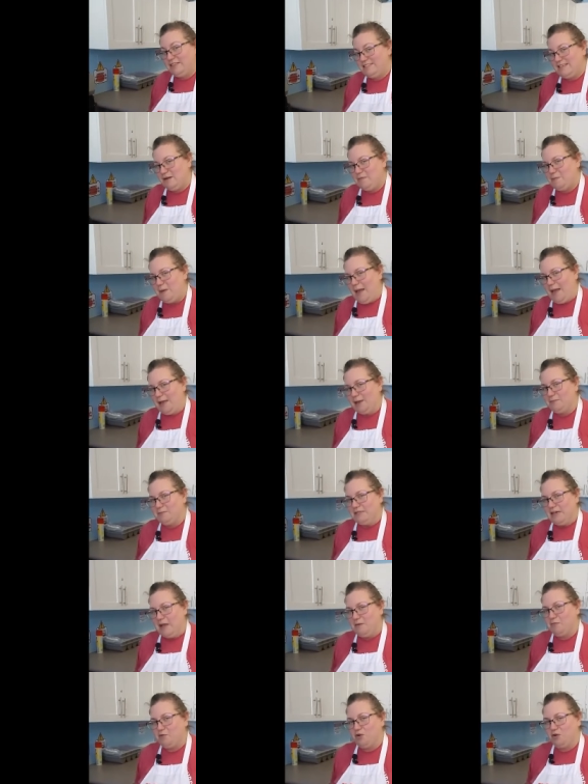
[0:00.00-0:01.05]
set a backup
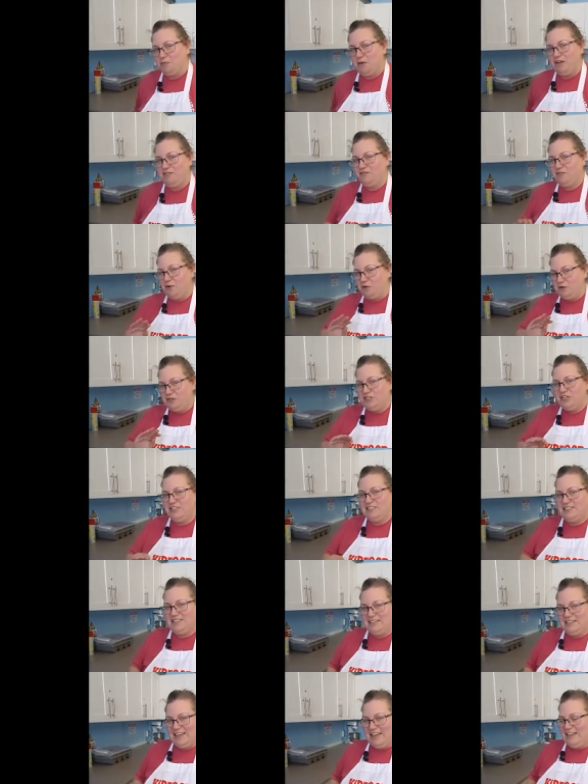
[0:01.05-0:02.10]
timer on my phone
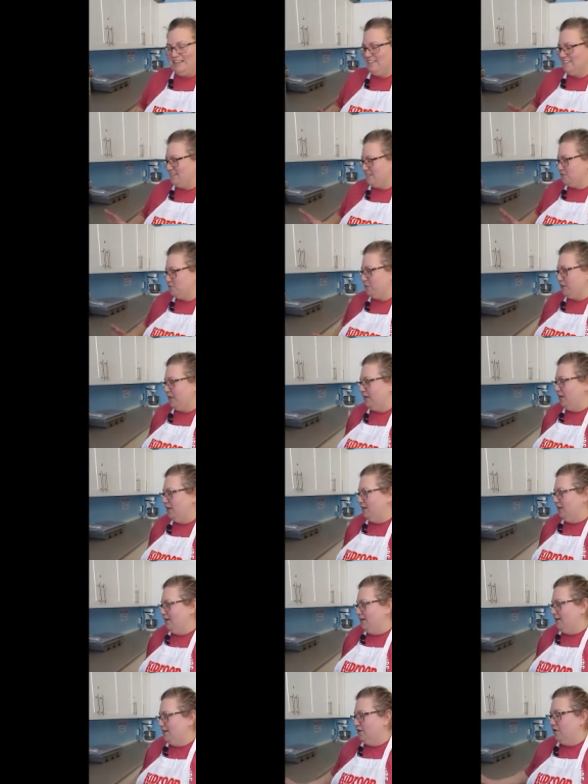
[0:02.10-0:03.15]
just in case as we,
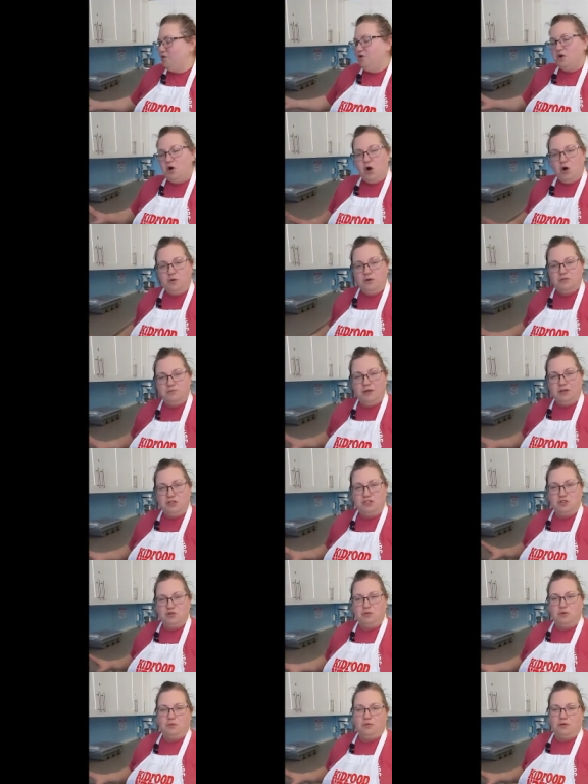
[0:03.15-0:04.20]
you know, always make
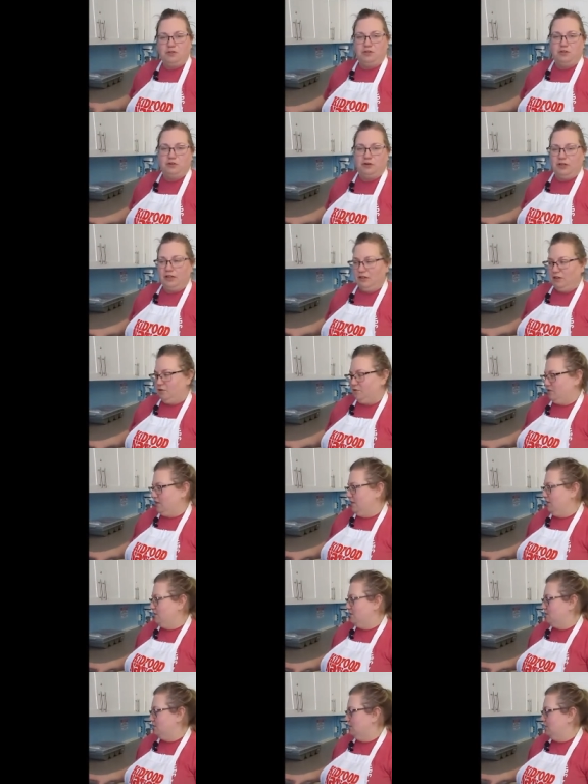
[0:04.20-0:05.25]
sure when we're learning new
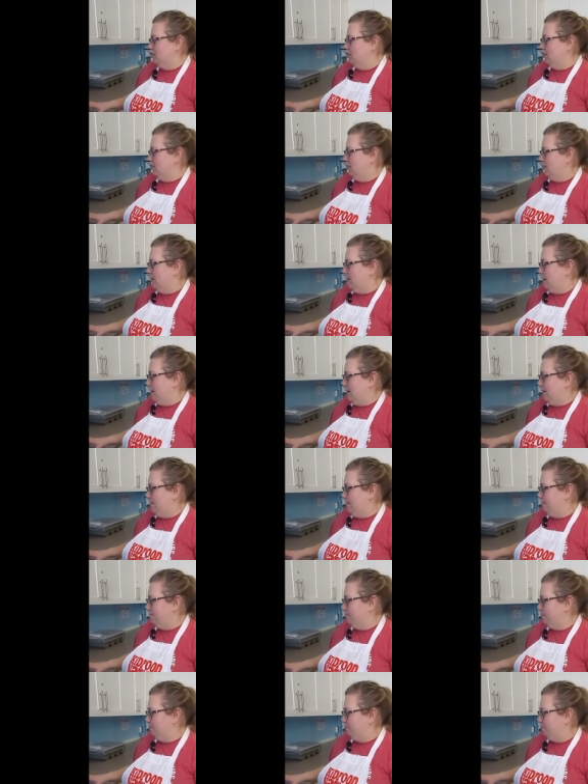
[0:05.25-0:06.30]
things.
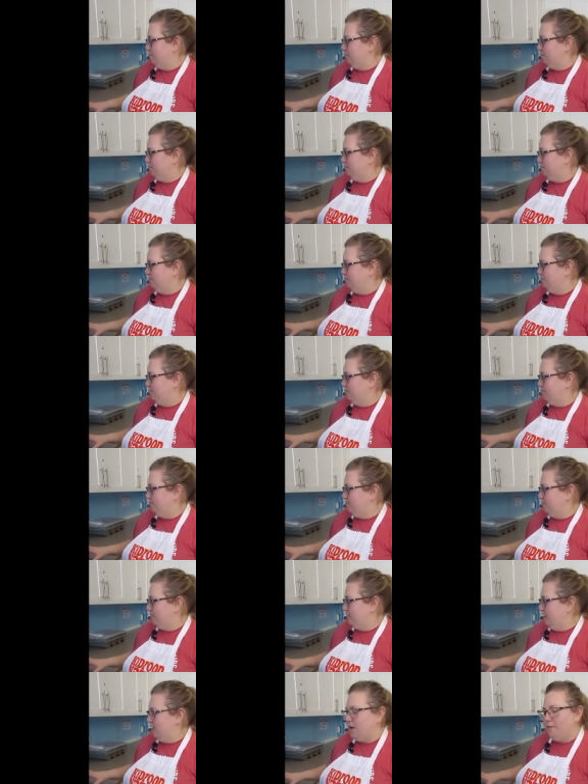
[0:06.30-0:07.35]
Um,
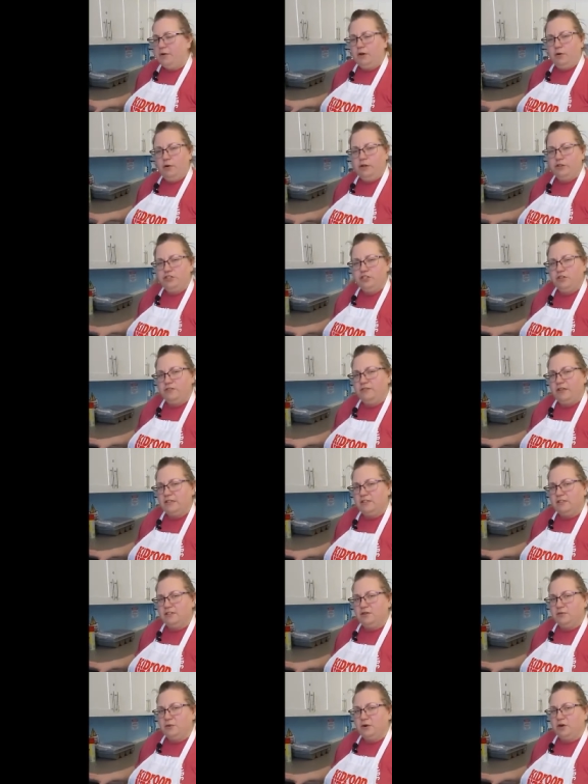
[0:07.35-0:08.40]
yeah, I'm not quite sure if that's
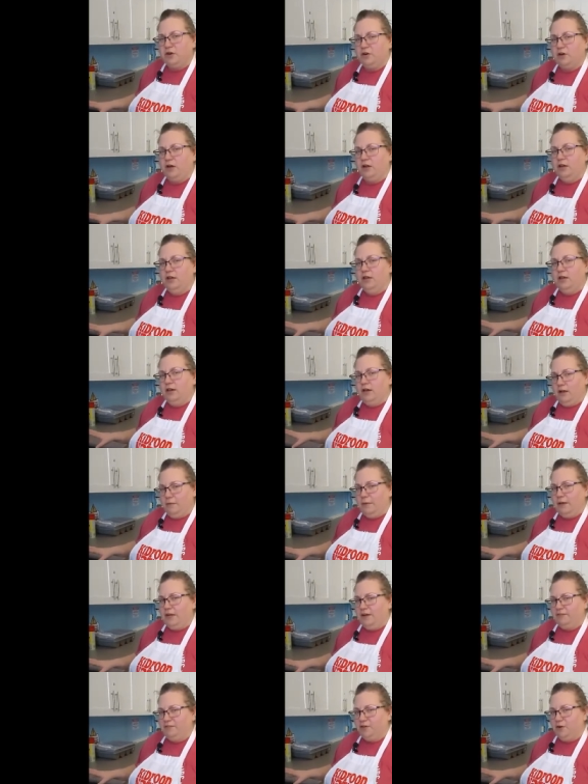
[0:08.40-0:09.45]
gonna work or not. I
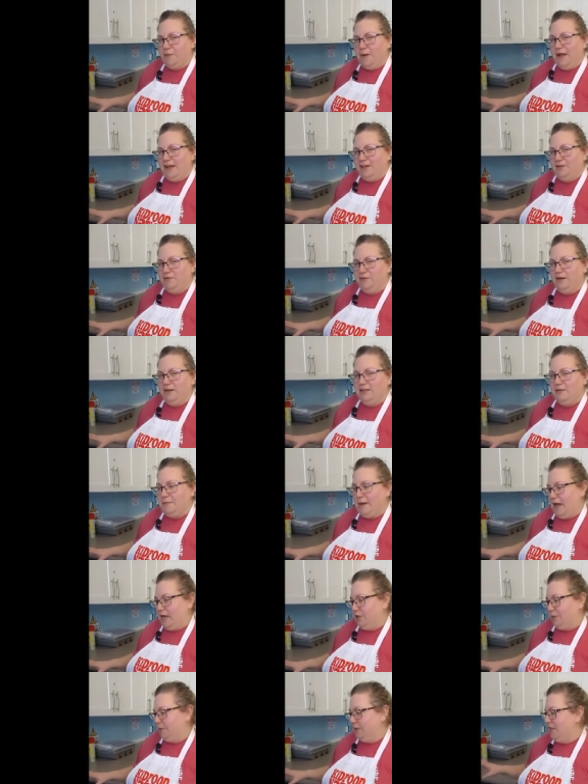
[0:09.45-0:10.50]
might have to go back and read in the
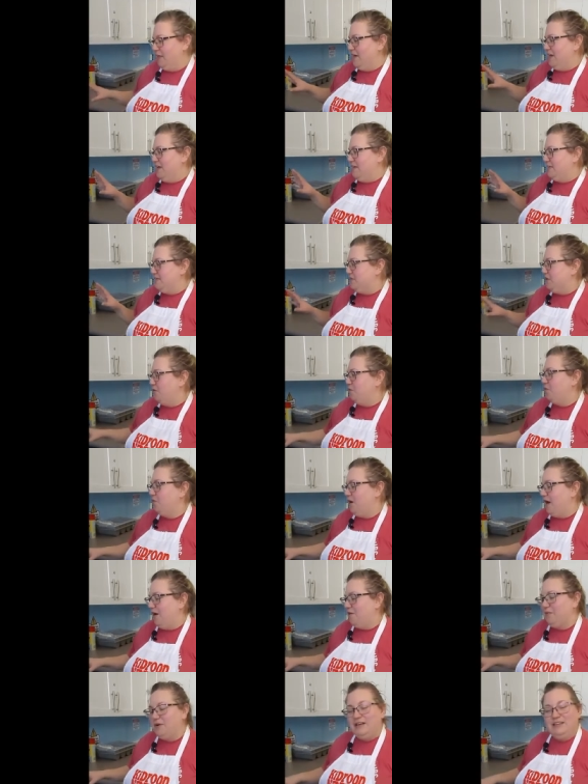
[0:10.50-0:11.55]
manual. So
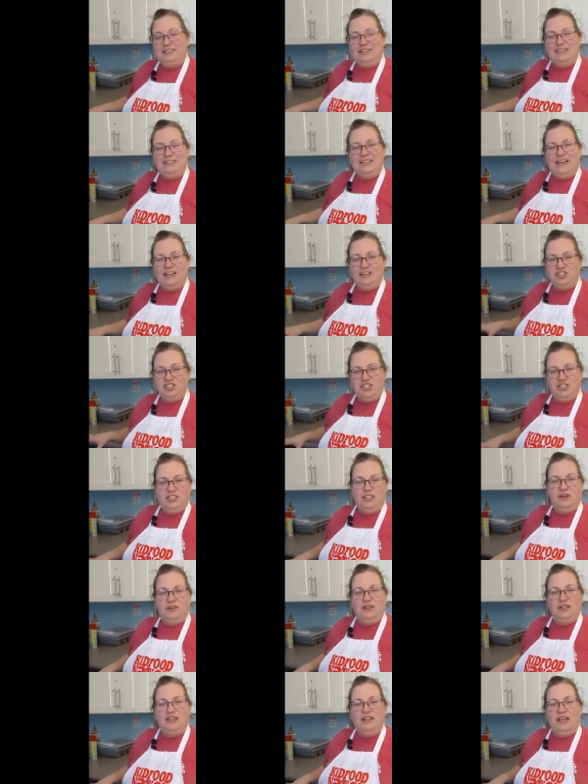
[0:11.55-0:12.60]
uh, we're gonna let that chill
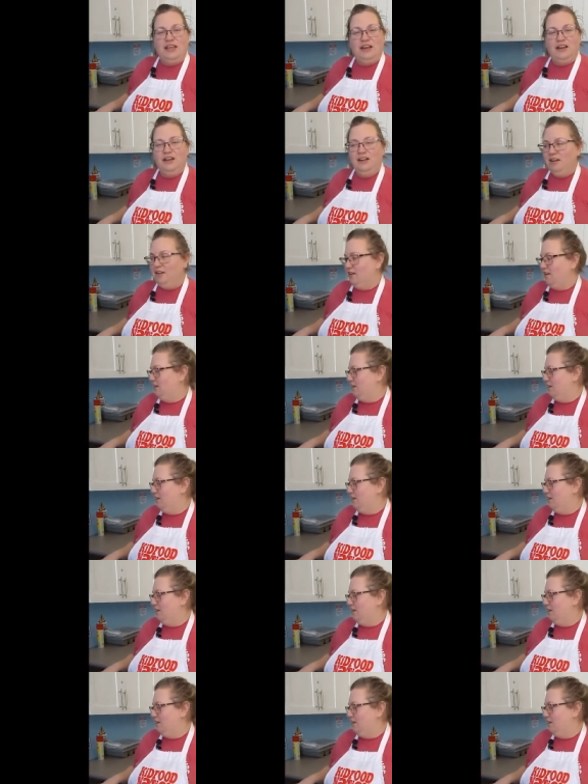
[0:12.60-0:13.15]
out in there.